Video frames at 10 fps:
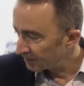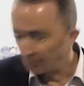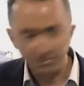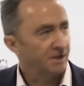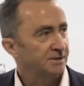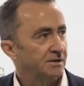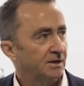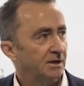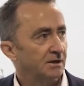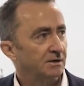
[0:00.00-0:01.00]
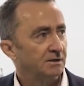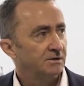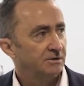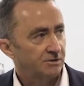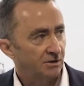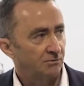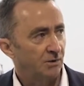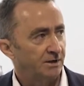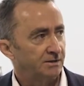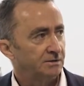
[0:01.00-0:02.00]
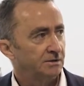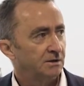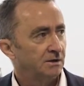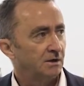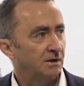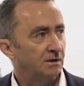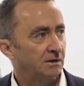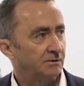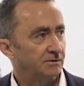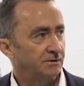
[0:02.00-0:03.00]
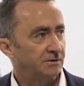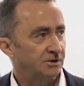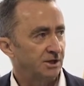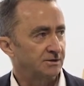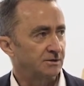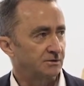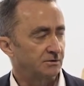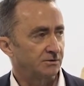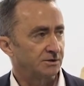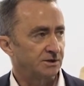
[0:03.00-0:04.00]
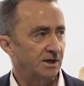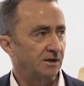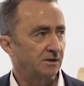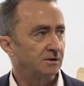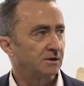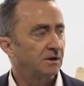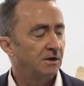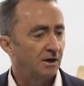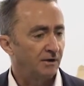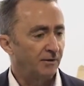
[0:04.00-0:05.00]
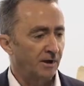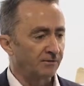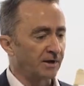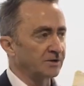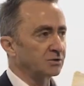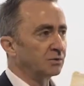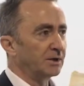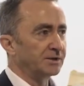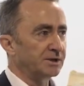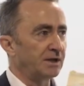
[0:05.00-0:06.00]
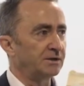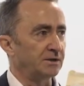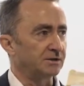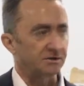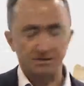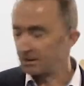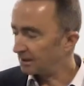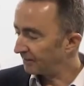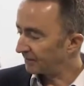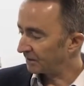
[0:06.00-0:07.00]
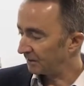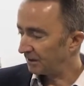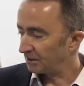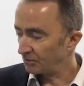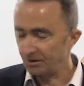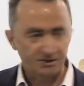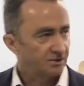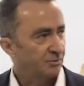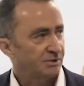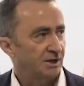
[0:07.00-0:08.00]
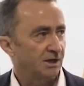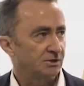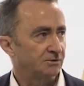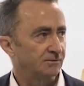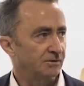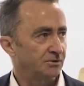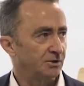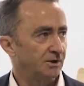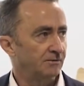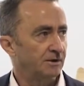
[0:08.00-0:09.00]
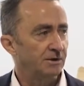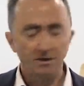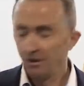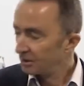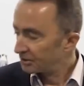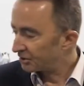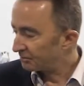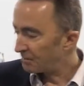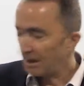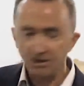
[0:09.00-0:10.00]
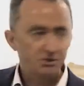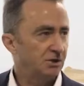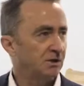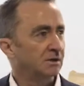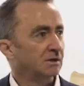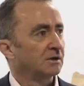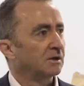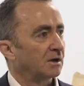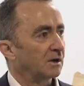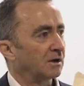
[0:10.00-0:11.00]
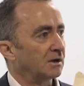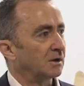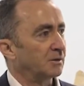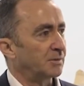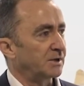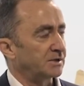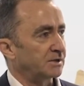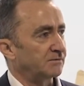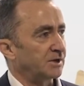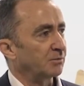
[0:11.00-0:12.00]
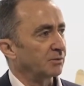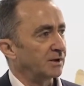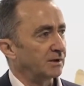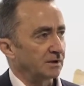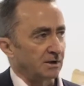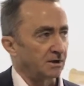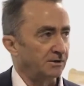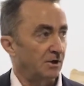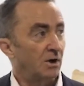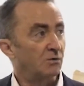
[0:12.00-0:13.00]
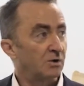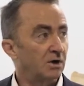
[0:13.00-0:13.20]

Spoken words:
in at a place here, sideways, that the chassis has got to take. And that's all intended to significantly increase the protection for the driver should major pieces of debris, including whole